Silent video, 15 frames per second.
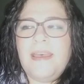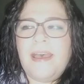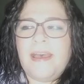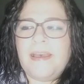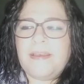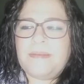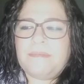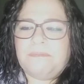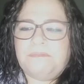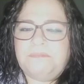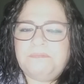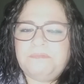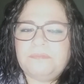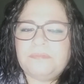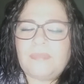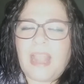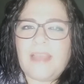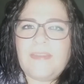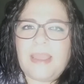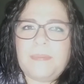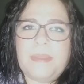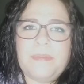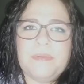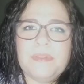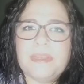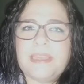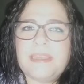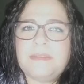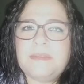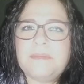I've had people
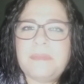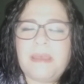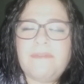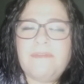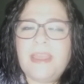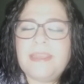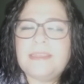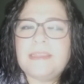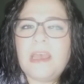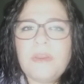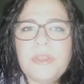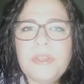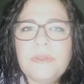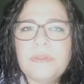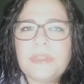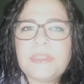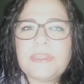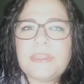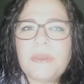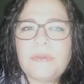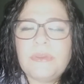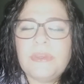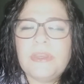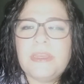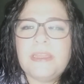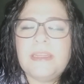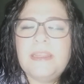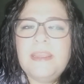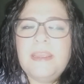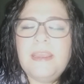look to my face, oh, you look so
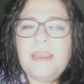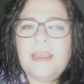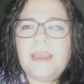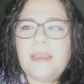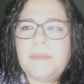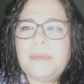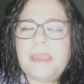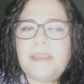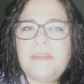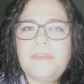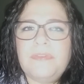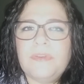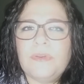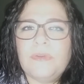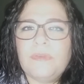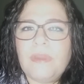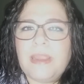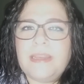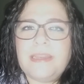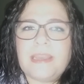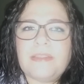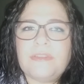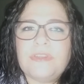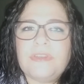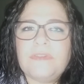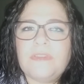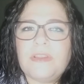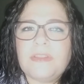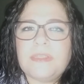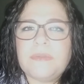good. I bet you feel great now that
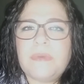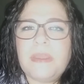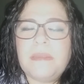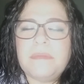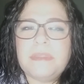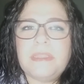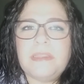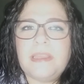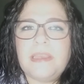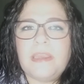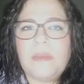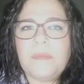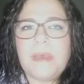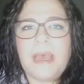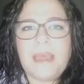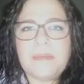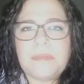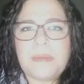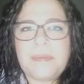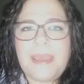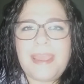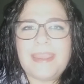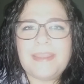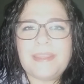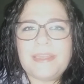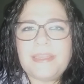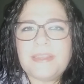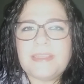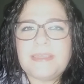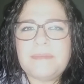you've lost weight. But then they go behind my back and they
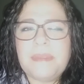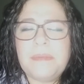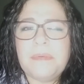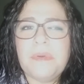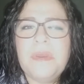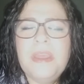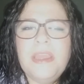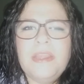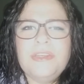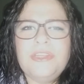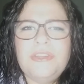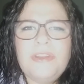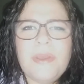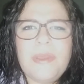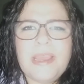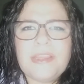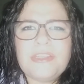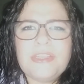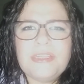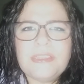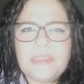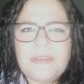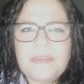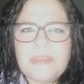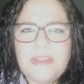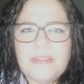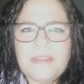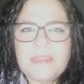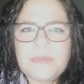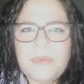tell some people, do you know how she's
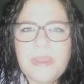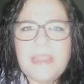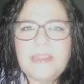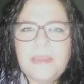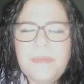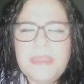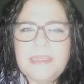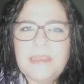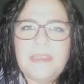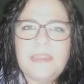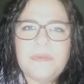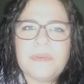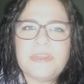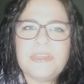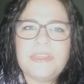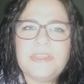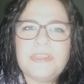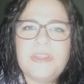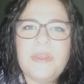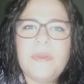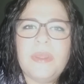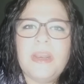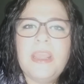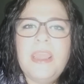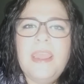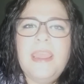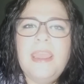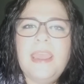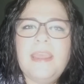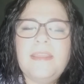losing all this weight? Let me tell you what she's doing.
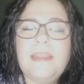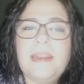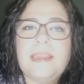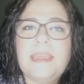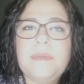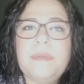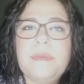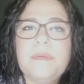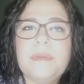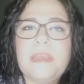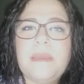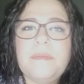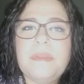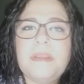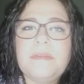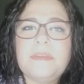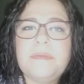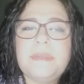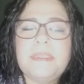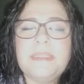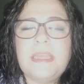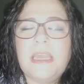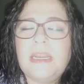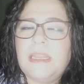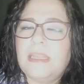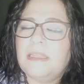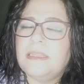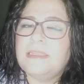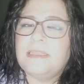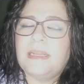And then I get people coming up to me and say,
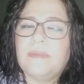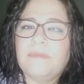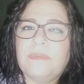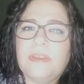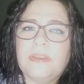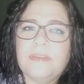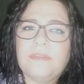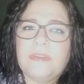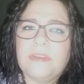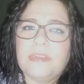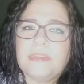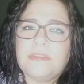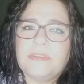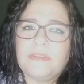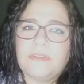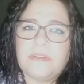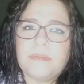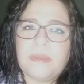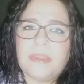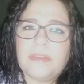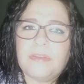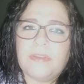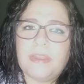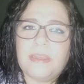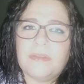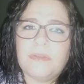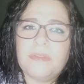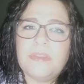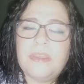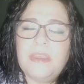honey, listen, I'm very, very concerned about your
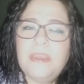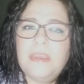health.